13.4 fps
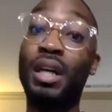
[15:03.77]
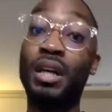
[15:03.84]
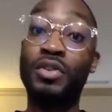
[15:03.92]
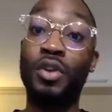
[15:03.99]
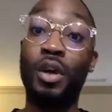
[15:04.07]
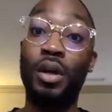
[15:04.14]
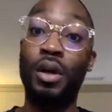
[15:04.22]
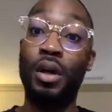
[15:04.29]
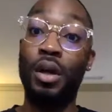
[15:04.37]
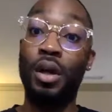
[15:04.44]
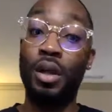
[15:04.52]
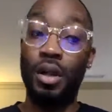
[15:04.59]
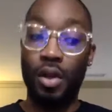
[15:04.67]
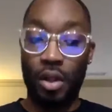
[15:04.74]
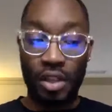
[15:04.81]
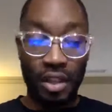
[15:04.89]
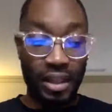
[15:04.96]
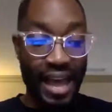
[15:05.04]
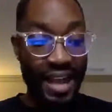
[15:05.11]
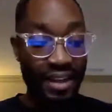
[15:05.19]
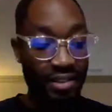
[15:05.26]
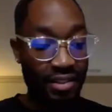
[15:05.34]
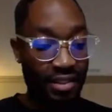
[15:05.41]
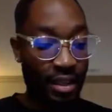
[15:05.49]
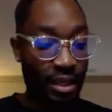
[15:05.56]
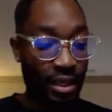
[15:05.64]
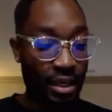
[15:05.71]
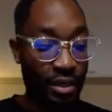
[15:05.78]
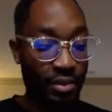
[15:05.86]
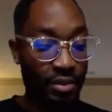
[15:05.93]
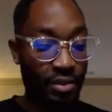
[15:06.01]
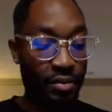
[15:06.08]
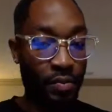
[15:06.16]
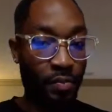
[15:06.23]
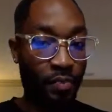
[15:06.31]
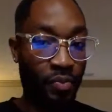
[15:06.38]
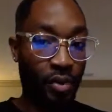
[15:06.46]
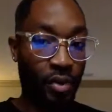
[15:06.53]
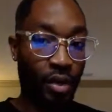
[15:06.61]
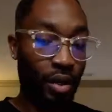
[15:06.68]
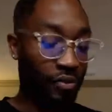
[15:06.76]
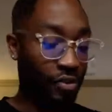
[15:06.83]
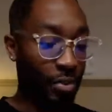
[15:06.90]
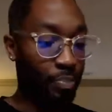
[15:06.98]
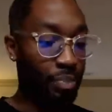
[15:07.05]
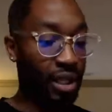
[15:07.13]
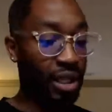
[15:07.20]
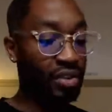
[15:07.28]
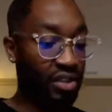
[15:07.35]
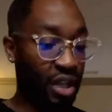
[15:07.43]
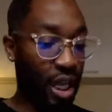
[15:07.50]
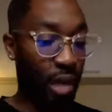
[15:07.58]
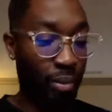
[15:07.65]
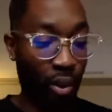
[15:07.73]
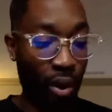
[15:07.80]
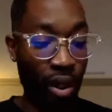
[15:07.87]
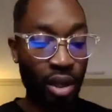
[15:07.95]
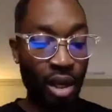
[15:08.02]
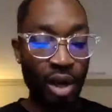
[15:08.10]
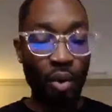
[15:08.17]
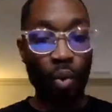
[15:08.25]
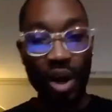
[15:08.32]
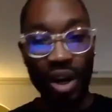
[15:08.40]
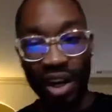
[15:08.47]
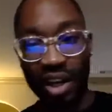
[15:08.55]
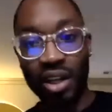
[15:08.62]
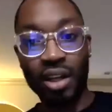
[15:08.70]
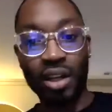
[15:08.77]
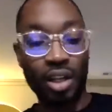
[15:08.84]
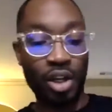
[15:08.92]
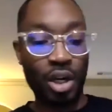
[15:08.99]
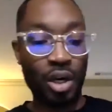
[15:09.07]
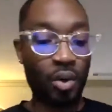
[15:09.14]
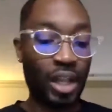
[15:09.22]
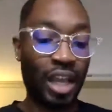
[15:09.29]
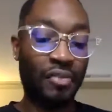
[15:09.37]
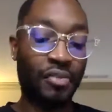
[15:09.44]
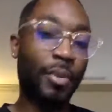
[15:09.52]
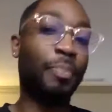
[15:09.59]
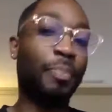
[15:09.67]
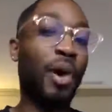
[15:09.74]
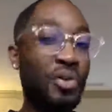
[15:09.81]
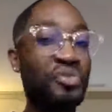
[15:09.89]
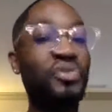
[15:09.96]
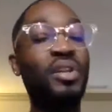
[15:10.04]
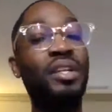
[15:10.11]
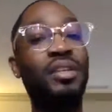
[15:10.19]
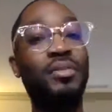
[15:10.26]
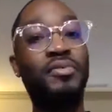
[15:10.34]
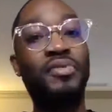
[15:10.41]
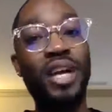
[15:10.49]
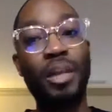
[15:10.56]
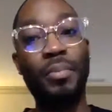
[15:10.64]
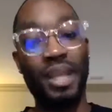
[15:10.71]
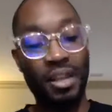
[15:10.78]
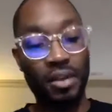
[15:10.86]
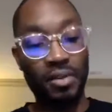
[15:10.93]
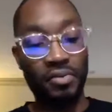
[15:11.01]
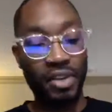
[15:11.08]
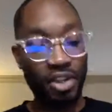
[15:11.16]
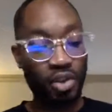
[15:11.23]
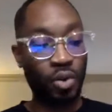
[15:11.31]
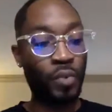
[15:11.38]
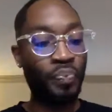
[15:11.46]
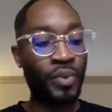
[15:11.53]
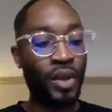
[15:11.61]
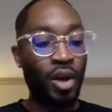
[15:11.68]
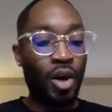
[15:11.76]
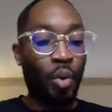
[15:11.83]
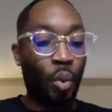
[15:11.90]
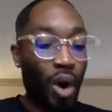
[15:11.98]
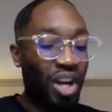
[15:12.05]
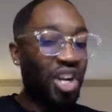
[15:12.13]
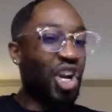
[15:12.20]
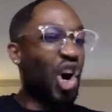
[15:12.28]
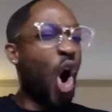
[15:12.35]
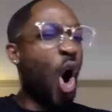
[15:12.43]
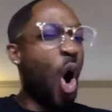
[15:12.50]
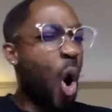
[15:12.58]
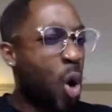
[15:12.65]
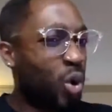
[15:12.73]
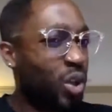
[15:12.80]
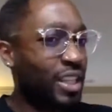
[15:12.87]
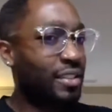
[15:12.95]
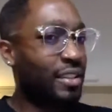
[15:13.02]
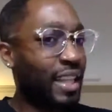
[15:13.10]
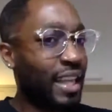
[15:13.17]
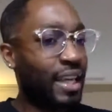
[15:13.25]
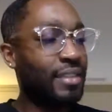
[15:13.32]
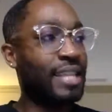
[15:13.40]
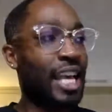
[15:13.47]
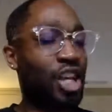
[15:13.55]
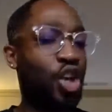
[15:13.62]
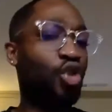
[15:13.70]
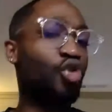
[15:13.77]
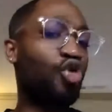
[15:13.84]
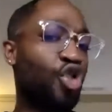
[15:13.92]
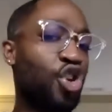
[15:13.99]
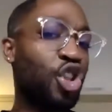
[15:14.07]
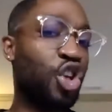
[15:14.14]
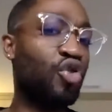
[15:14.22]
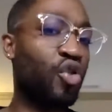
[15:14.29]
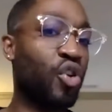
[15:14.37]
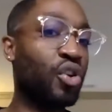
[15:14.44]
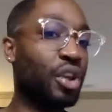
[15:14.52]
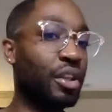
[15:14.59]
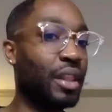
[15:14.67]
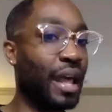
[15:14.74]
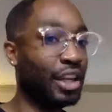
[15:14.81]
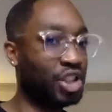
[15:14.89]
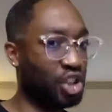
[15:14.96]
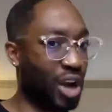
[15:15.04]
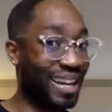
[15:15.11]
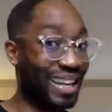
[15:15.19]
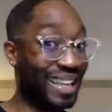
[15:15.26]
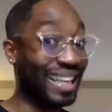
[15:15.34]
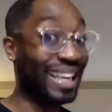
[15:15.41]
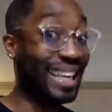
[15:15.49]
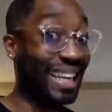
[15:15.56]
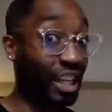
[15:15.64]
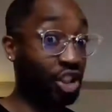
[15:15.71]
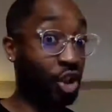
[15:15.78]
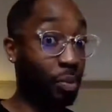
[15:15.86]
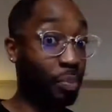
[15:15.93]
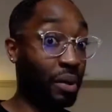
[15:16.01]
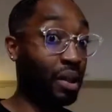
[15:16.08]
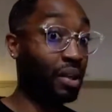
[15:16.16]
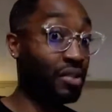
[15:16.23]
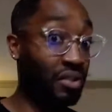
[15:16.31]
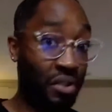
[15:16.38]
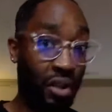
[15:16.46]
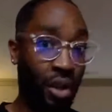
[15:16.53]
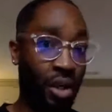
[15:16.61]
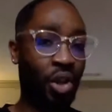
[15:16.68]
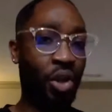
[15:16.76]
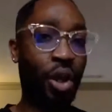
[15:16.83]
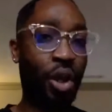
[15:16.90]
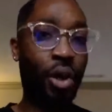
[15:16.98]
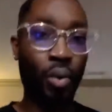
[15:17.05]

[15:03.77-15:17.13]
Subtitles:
Because the last thing is, from a peace standpoint, one of the, like from a personally developed individual, one of the only things that could really, really like try to eat at your peace,